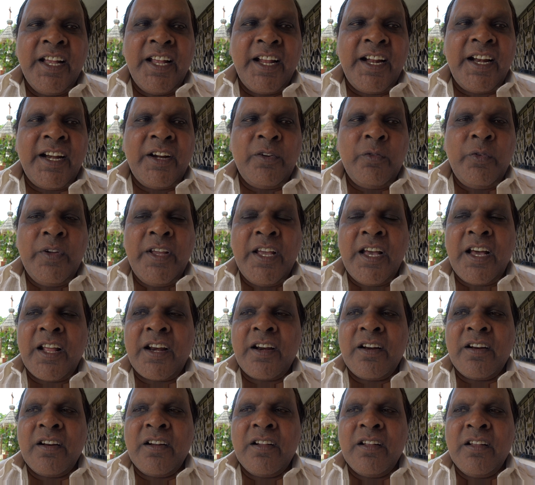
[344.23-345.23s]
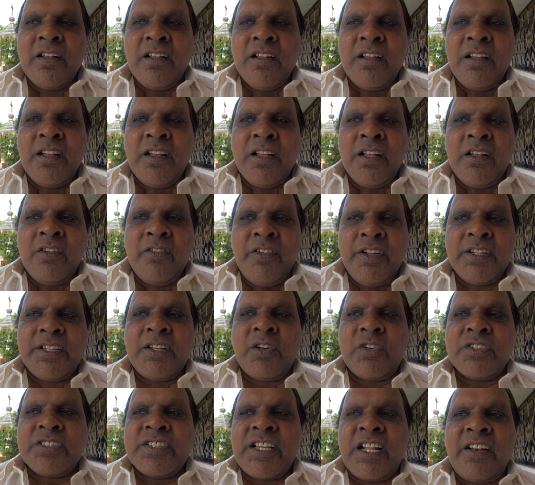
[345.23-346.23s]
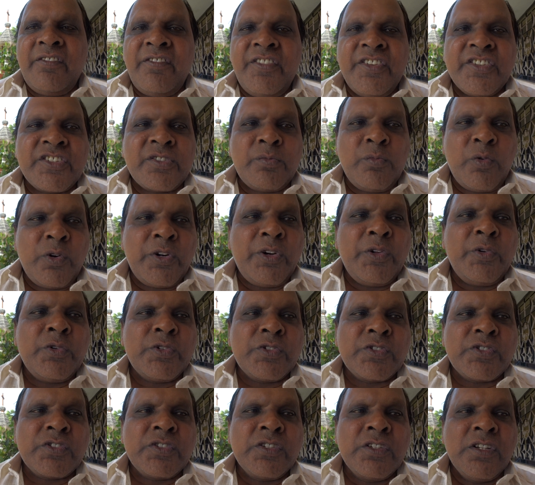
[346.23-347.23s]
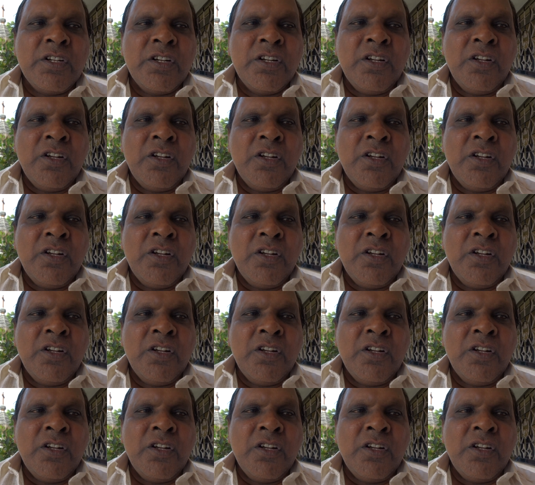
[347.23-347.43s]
and we are with our selfish motives.